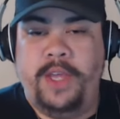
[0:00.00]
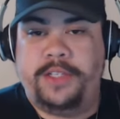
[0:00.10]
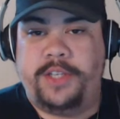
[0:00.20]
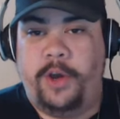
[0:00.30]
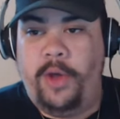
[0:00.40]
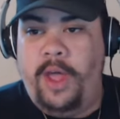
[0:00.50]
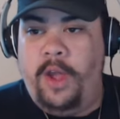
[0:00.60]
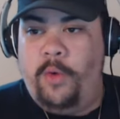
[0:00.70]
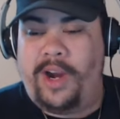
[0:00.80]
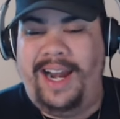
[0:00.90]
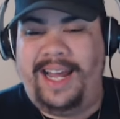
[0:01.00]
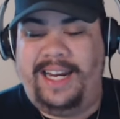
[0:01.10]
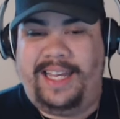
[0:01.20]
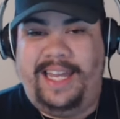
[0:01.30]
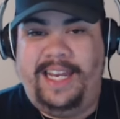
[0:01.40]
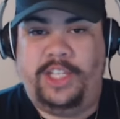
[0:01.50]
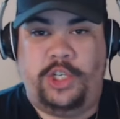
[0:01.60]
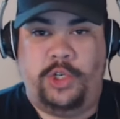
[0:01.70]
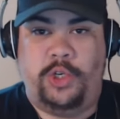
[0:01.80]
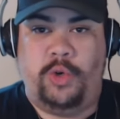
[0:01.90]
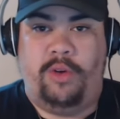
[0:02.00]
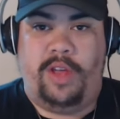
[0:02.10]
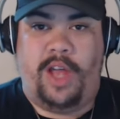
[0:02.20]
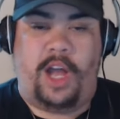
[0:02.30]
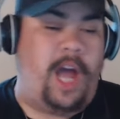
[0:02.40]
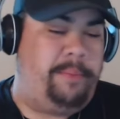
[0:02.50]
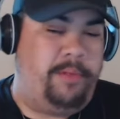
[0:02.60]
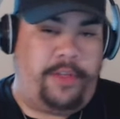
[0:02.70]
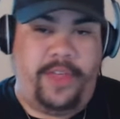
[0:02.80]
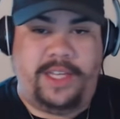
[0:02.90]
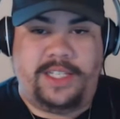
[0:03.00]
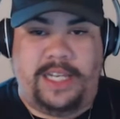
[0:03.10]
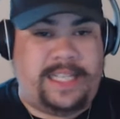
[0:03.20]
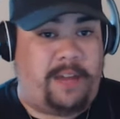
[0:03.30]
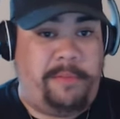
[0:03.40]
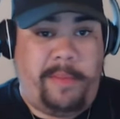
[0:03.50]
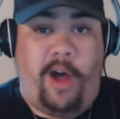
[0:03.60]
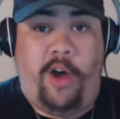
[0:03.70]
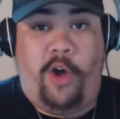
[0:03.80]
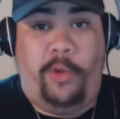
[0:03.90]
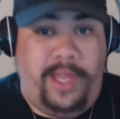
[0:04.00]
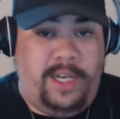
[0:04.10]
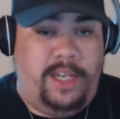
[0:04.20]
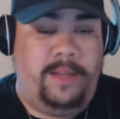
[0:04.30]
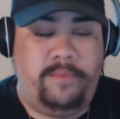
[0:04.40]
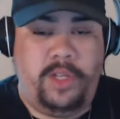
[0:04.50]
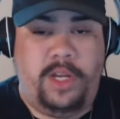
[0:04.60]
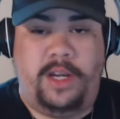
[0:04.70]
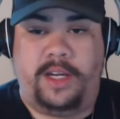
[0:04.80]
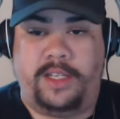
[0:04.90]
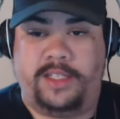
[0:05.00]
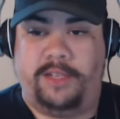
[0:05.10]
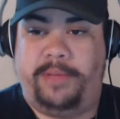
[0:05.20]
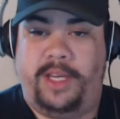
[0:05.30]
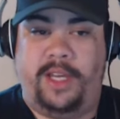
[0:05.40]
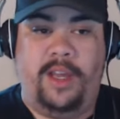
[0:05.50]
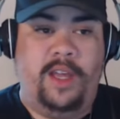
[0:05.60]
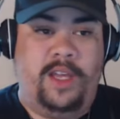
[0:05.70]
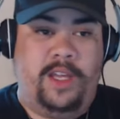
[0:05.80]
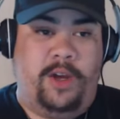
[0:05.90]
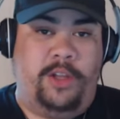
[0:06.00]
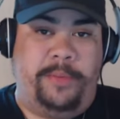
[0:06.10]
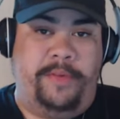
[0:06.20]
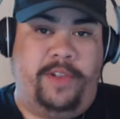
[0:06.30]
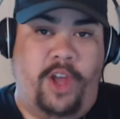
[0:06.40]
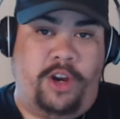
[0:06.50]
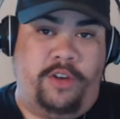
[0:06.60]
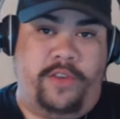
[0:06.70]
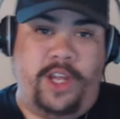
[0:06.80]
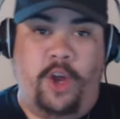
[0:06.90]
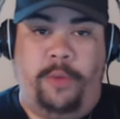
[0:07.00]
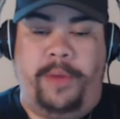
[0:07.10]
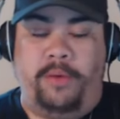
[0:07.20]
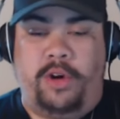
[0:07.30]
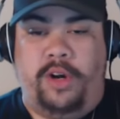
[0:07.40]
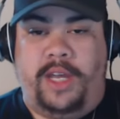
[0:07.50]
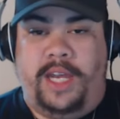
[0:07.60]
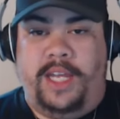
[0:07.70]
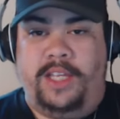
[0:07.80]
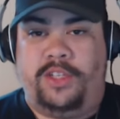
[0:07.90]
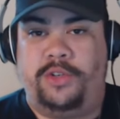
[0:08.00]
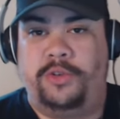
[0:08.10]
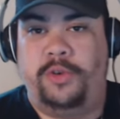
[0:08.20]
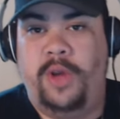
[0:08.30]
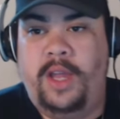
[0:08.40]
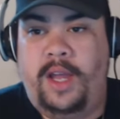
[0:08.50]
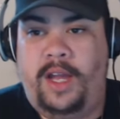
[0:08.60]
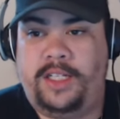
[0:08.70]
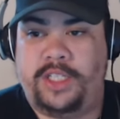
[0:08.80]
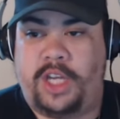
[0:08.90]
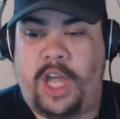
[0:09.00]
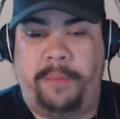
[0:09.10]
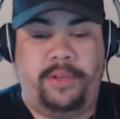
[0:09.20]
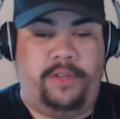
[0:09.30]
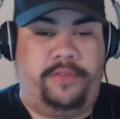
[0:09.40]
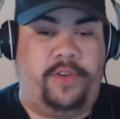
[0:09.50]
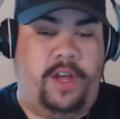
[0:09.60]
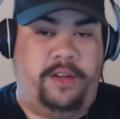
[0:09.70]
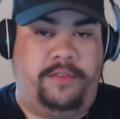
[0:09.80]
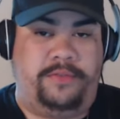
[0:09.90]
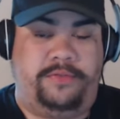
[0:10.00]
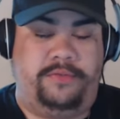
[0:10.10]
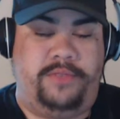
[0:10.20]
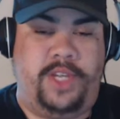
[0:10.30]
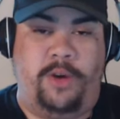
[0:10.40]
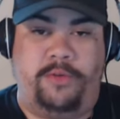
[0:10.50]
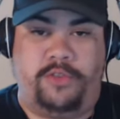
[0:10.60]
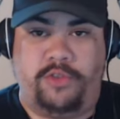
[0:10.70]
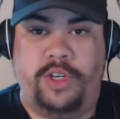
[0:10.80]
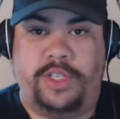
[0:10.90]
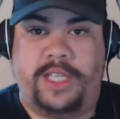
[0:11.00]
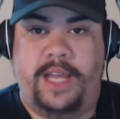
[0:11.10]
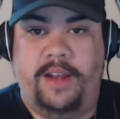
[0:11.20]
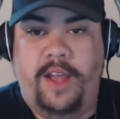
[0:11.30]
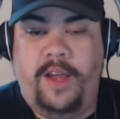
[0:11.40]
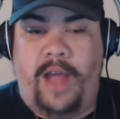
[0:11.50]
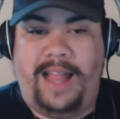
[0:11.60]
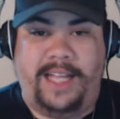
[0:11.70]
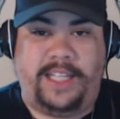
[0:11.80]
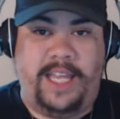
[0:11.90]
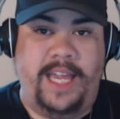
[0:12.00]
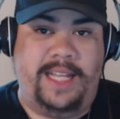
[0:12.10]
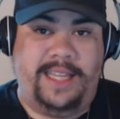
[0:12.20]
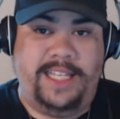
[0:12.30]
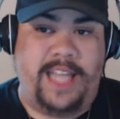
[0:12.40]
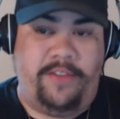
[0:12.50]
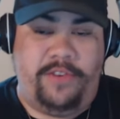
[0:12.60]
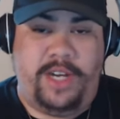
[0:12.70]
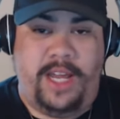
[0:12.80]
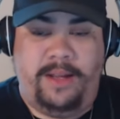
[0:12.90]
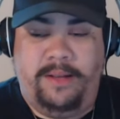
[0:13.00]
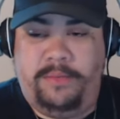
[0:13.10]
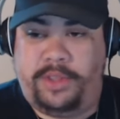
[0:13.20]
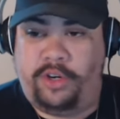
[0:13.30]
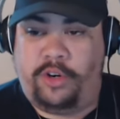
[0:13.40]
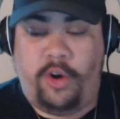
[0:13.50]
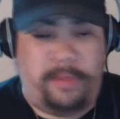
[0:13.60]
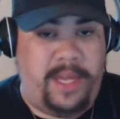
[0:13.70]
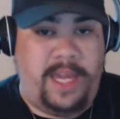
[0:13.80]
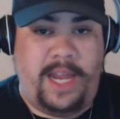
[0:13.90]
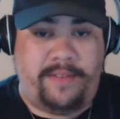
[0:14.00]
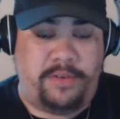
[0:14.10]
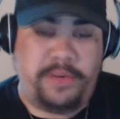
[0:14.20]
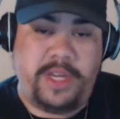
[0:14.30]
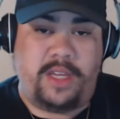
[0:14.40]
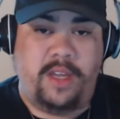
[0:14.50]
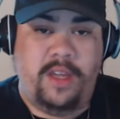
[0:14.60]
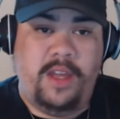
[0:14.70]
So we're kind of going to get into a couple of things. It's not going to be my whole Indy because it'll be, you know, a little bit of a longer video, but we're going to get into just a couple of you know, drills that I like to hit at least every day, but they're going to be hit every week.